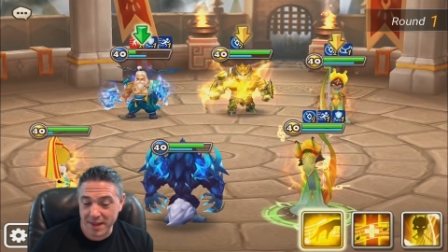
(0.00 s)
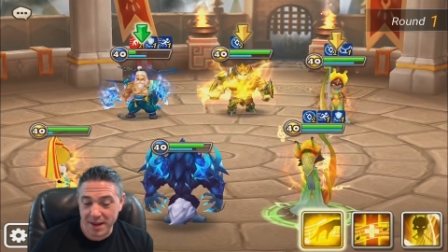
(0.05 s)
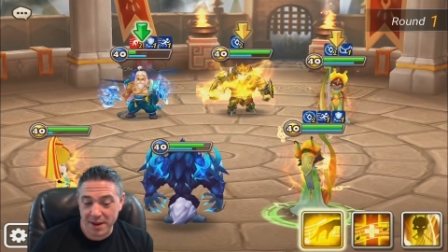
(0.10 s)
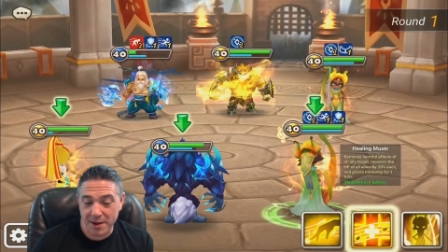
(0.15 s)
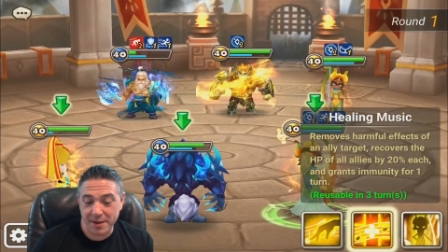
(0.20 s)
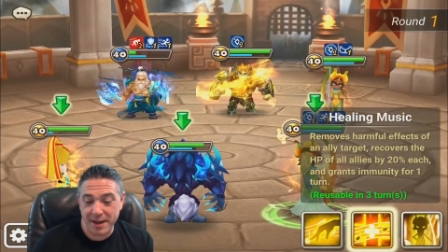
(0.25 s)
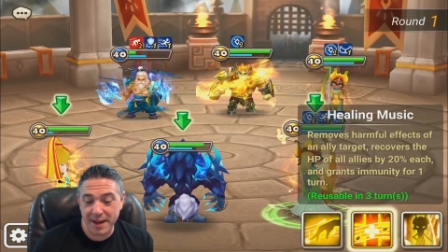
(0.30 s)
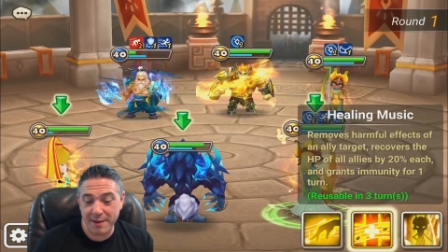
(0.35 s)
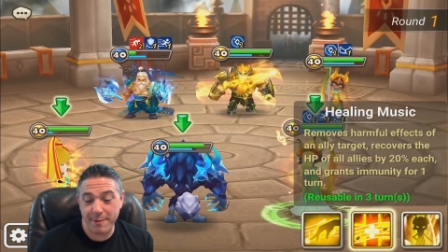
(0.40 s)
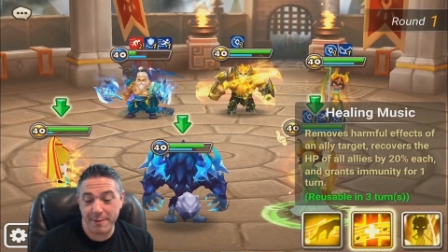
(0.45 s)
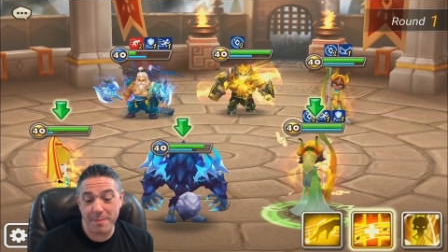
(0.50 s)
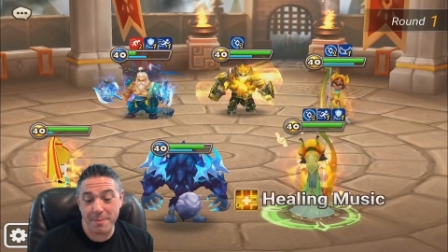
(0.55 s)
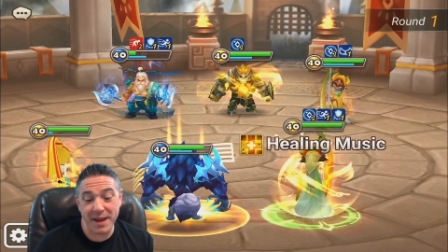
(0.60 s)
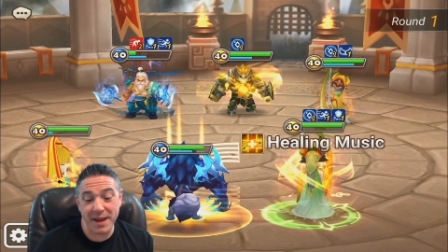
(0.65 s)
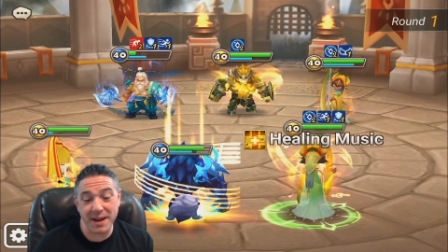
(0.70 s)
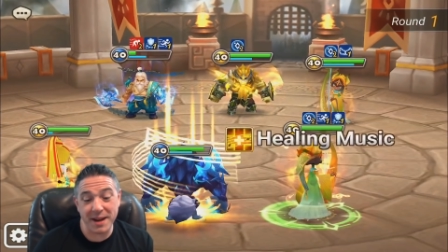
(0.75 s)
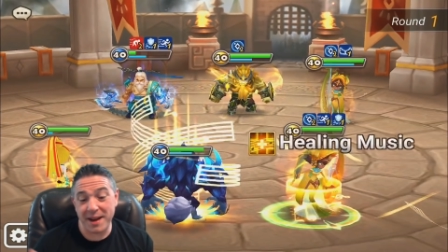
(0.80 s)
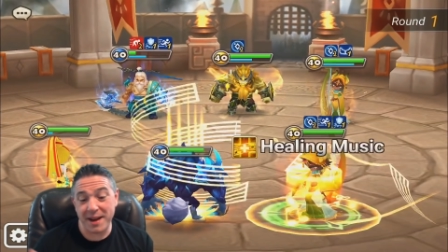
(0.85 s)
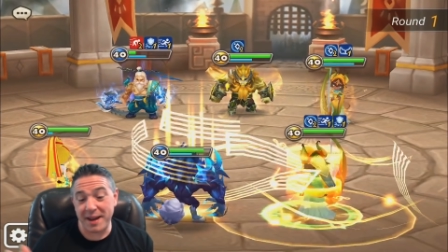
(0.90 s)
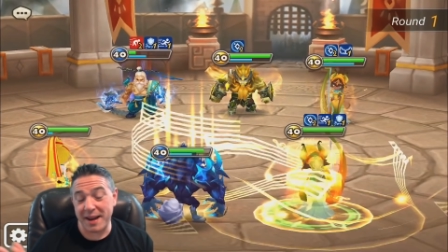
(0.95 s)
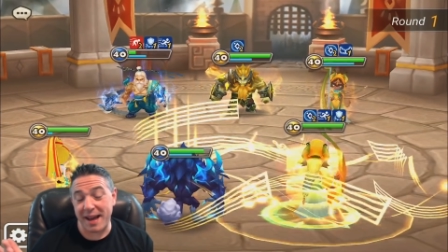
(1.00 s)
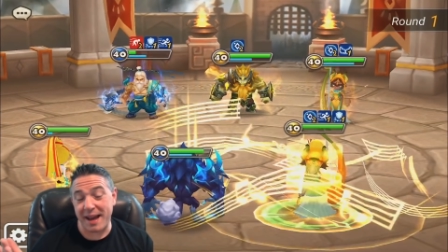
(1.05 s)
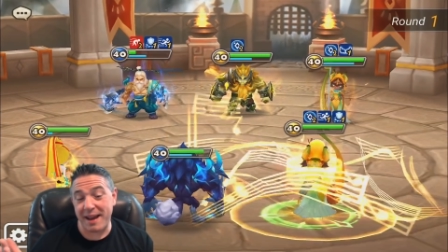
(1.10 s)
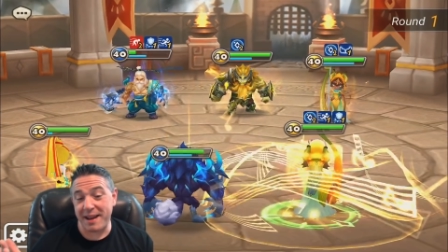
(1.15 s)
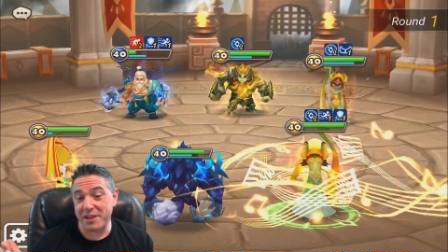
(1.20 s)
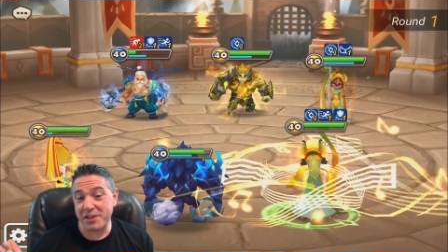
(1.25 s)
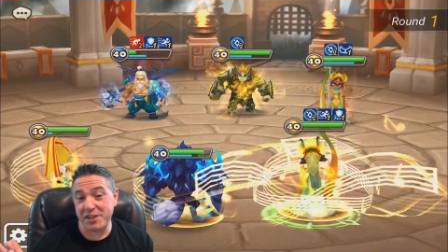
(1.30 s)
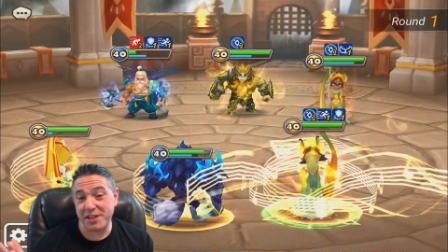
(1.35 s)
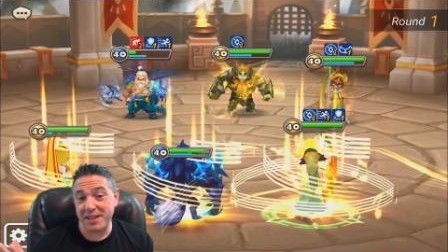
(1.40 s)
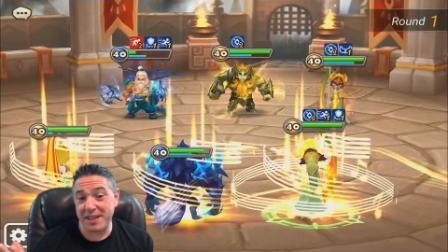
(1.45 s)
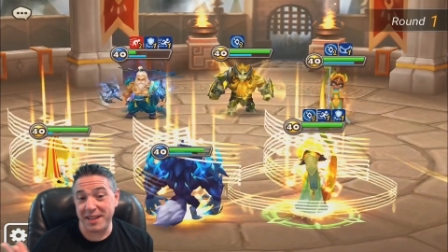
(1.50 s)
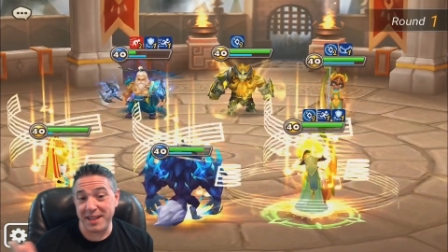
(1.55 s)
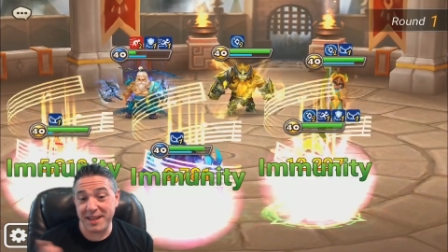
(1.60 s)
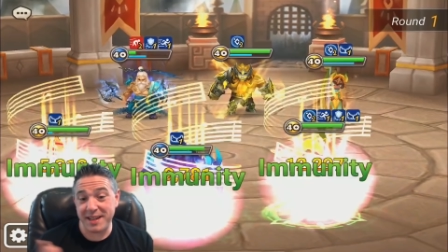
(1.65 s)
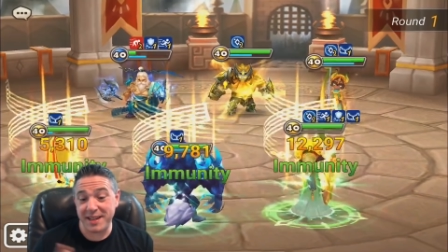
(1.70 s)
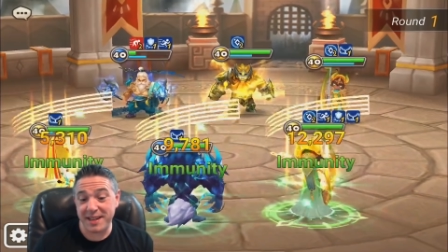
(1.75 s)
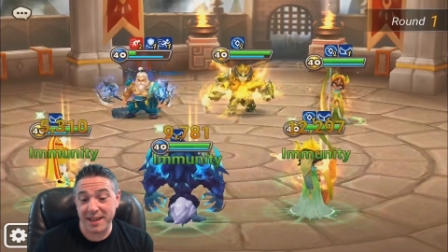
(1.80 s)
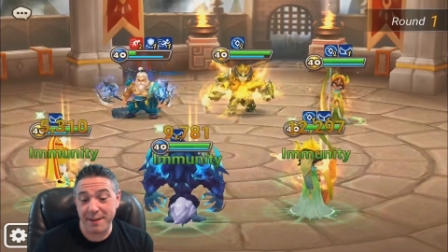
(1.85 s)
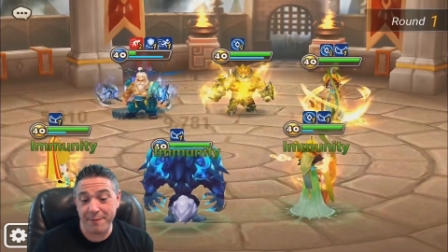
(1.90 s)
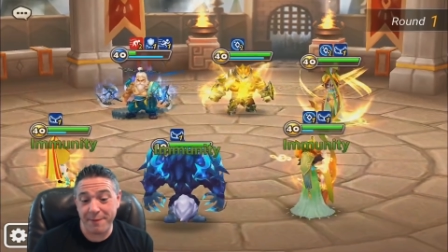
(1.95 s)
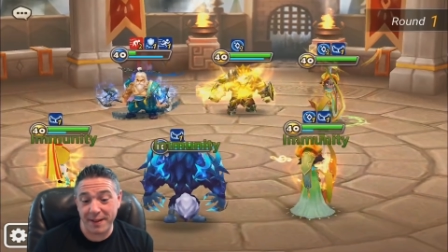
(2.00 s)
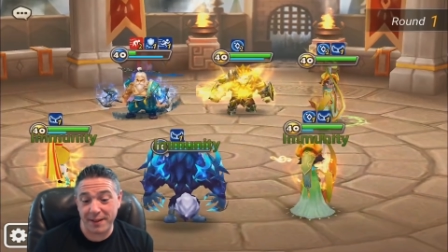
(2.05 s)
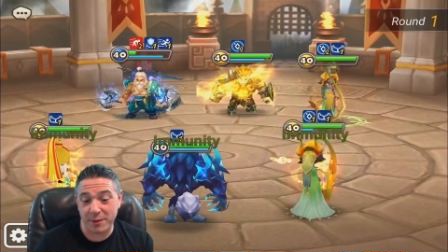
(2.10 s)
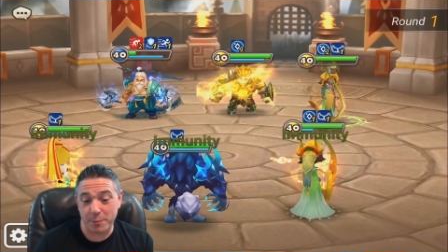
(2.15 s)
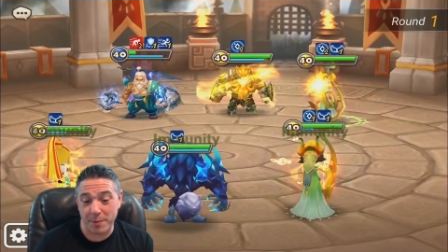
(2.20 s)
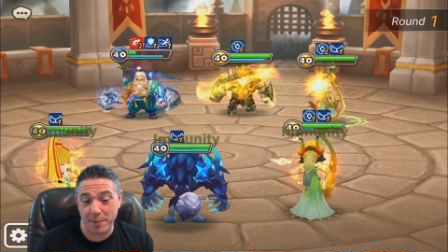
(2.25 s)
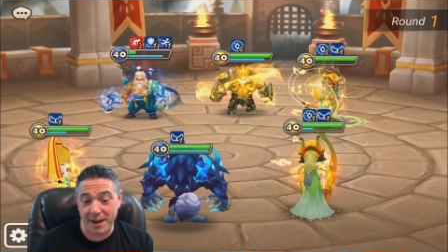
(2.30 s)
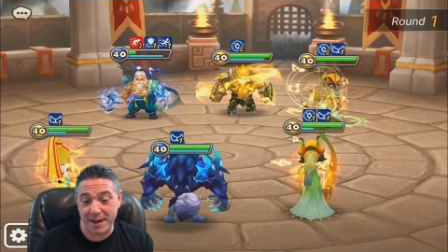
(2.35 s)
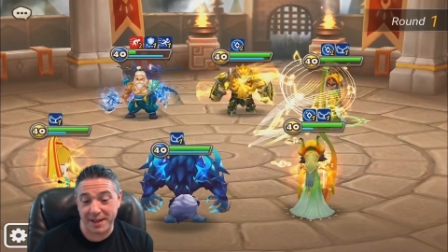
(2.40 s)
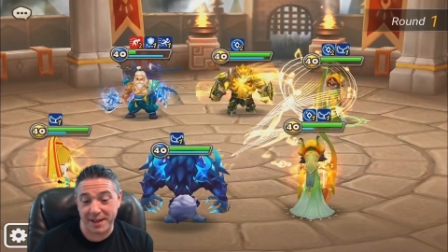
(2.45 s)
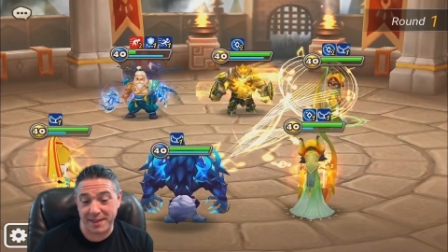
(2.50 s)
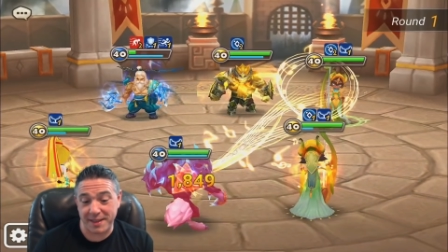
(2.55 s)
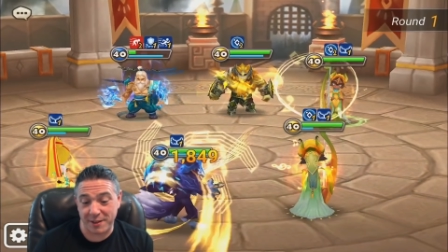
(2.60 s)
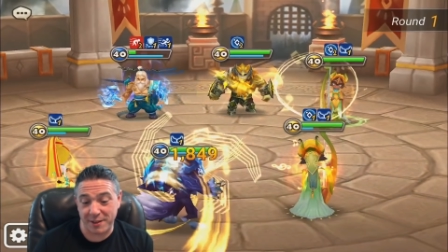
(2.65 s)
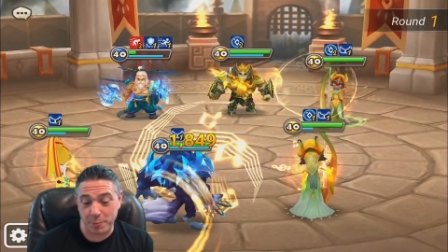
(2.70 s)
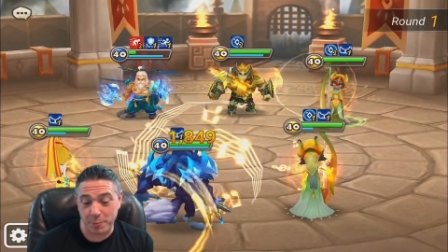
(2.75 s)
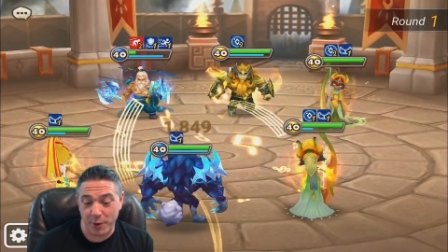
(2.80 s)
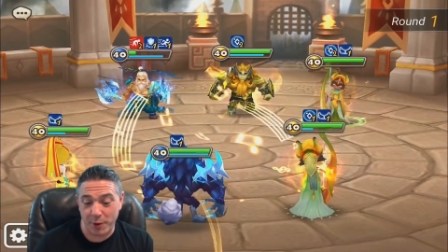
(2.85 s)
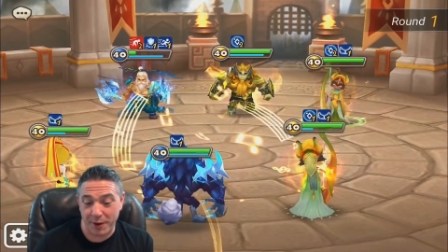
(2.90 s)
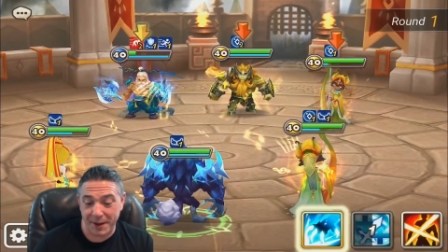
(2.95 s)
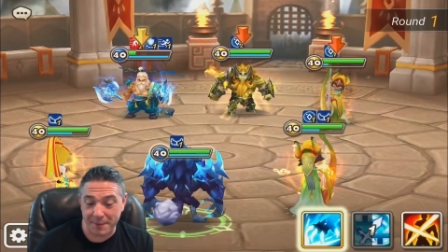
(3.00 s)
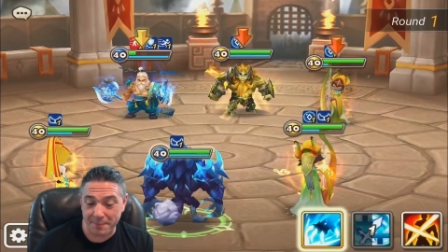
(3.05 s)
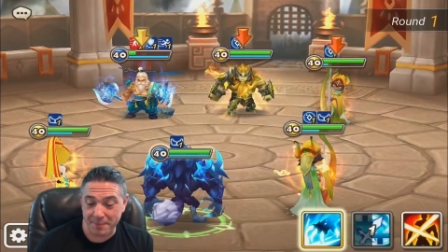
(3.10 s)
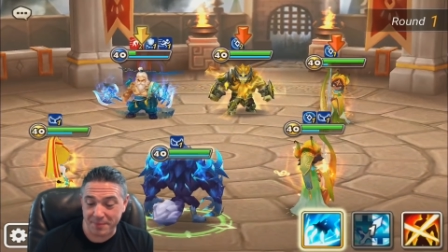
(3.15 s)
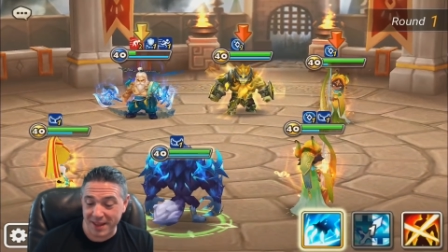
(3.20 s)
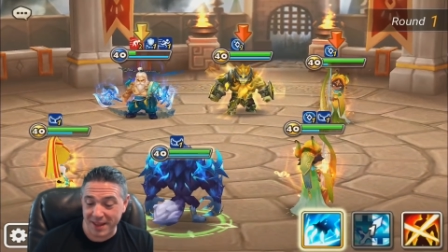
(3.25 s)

Okay, we may not actually need defense break at this point.